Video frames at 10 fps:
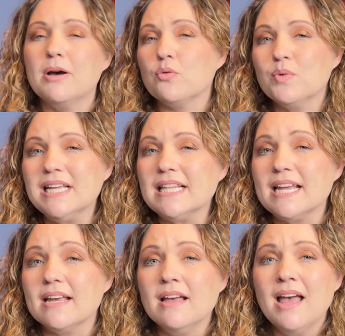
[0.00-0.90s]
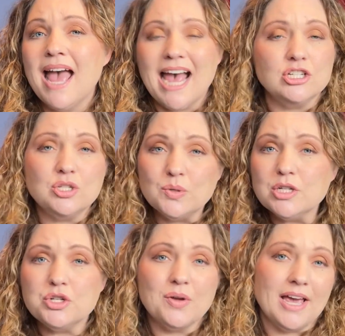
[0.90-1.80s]
But really, as soon
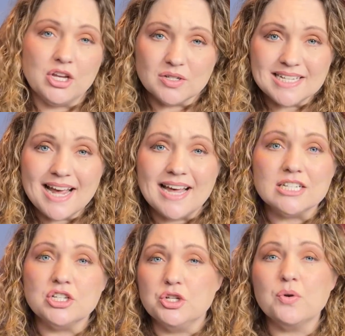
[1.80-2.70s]
as you get your test,